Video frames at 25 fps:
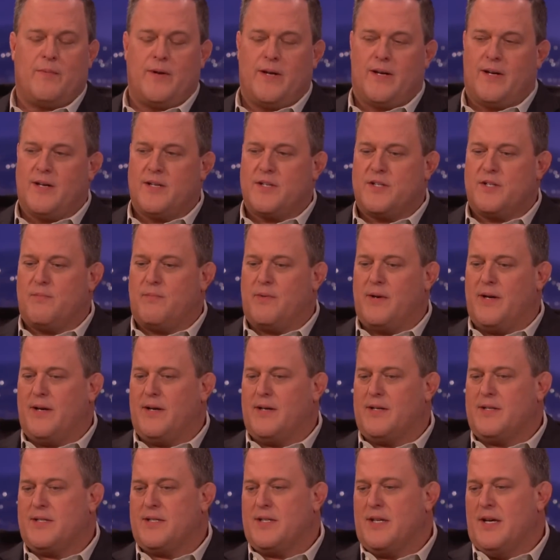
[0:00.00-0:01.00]
because you beat
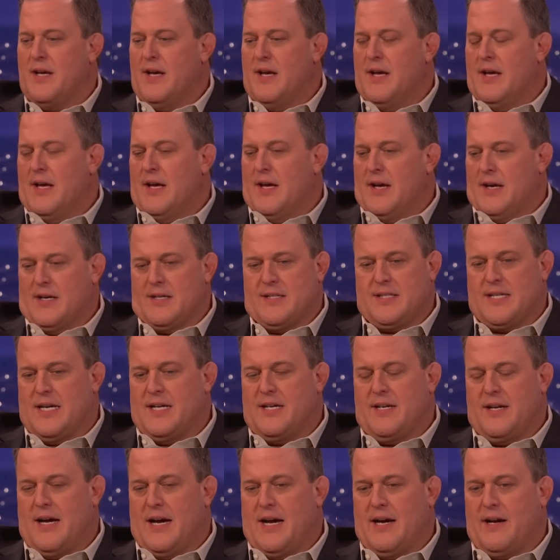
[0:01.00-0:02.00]
us. Yeah. Because
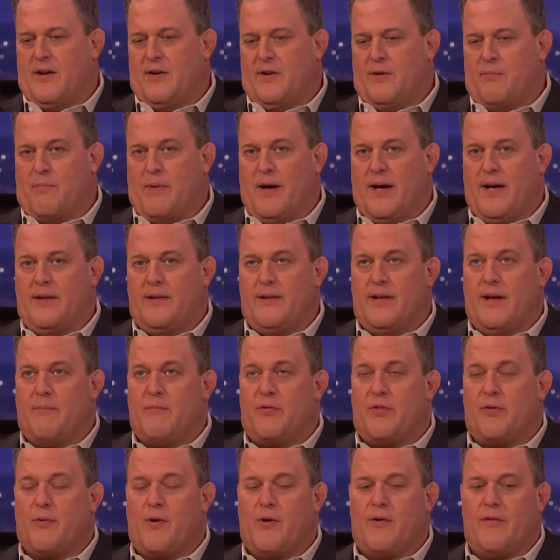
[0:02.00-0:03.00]
I, I go to bed and I
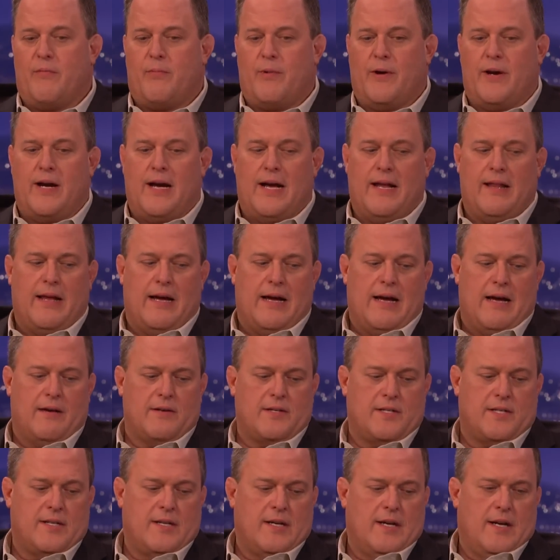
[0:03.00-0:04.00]
throw everybody out of the
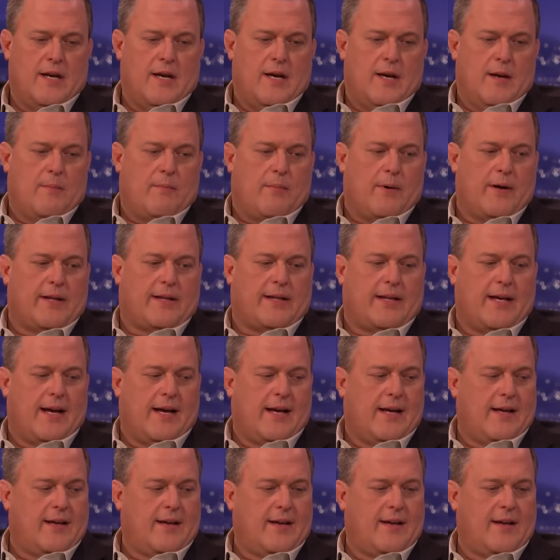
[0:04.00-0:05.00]
house. But,
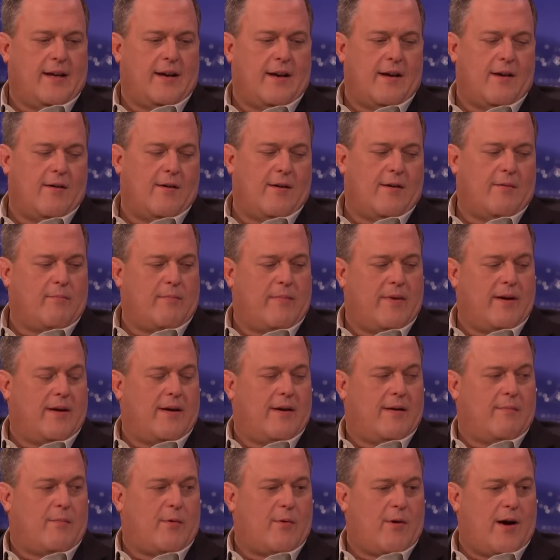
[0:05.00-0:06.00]
uh, you know,
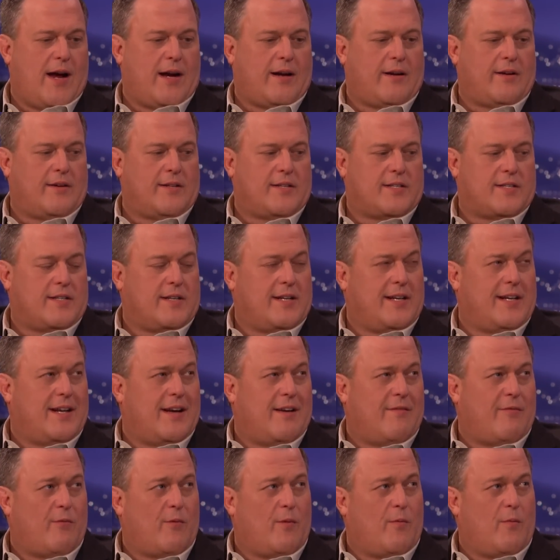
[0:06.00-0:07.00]
uh, miraculously
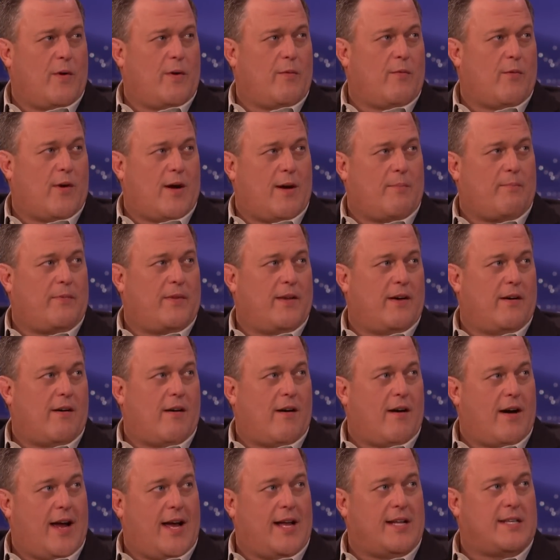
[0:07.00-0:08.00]
enough, when we were up there,
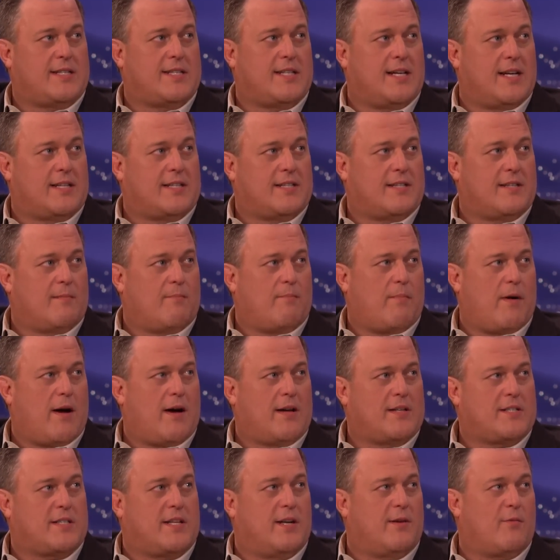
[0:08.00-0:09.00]
our headsets, a
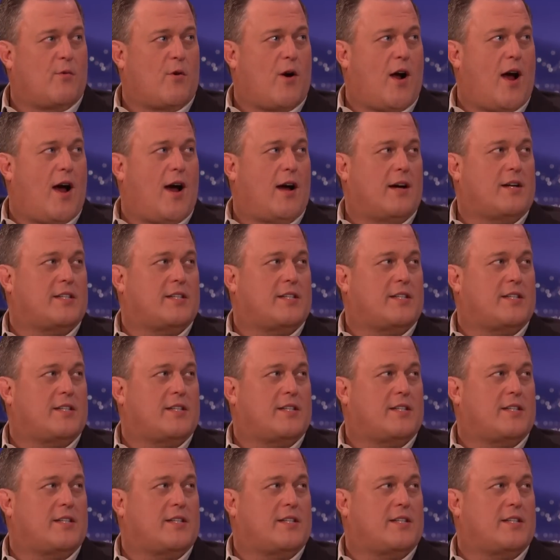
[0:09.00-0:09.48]
Boston okay. rock